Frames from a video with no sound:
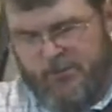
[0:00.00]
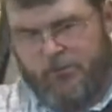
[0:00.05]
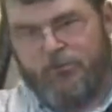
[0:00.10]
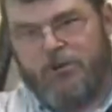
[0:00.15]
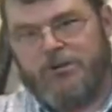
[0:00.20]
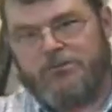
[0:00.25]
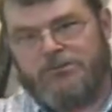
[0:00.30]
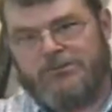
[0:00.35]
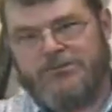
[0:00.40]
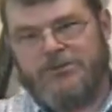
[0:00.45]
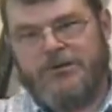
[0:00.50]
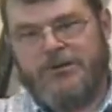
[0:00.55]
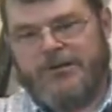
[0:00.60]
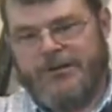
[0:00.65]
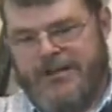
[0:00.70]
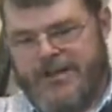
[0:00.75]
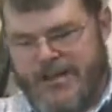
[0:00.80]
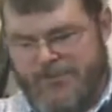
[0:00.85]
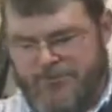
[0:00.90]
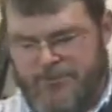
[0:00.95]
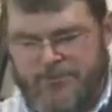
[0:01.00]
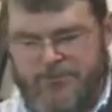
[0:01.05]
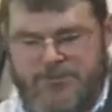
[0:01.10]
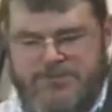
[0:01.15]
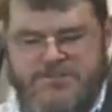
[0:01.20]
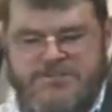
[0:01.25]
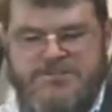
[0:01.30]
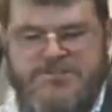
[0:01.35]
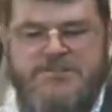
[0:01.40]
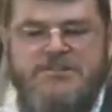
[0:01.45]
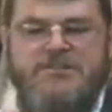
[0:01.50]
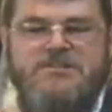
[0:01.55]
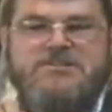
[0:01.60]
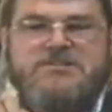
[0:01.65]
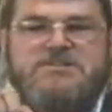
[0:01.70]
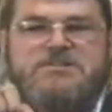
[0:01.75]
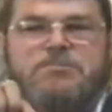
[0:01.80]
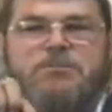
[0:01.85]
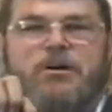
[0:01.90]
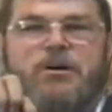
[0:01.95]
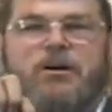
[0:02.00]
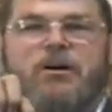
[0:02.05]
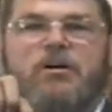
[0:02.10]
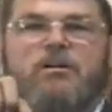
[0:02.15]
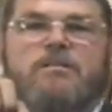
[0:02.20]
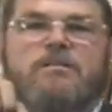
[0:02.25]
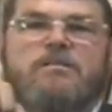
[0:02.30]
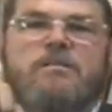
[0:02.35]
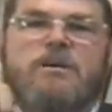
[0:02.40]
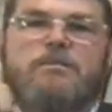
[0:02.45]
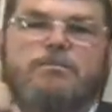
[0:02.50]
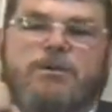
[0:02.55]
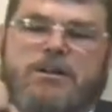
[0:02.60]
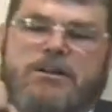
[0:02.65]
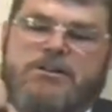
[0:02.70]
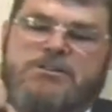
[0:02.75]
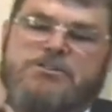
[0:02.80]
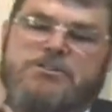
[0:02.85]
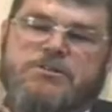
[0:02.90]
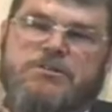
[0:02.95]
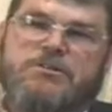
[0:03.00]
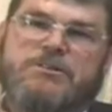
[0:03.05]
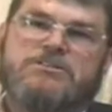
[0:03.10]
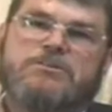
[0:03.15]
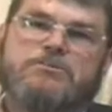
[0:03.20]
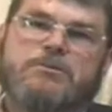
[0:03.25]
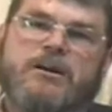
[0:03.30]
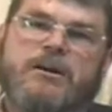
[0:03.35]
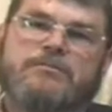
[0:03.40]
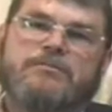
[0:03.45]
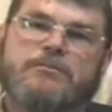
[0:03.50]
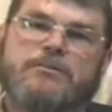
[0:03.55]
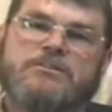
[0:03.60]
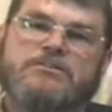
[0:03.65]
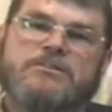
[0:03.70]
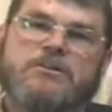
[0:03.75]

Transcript: what was going to happen was, you see there's a small appendage on this rifle.